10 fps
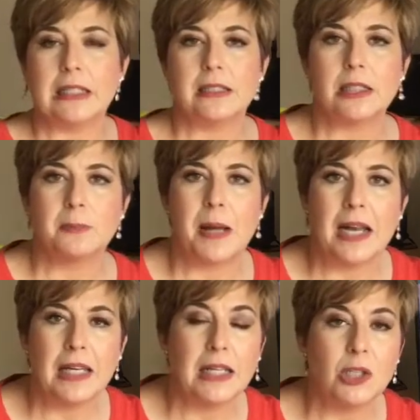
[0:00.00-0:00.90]

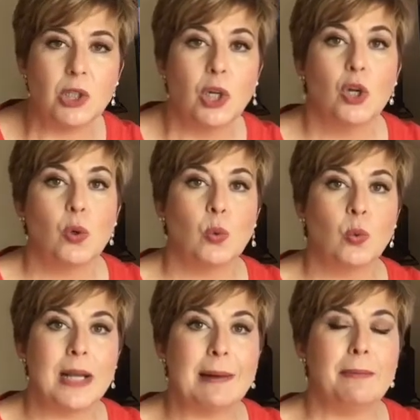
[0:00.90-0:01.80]
Spanish? Una
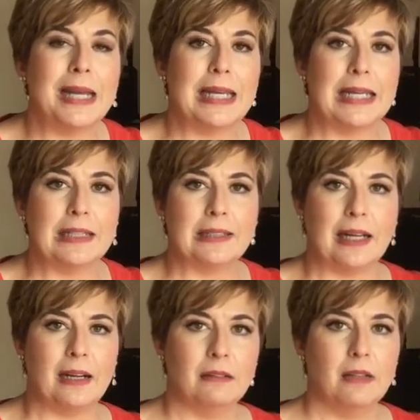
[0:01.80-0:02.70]
veleta.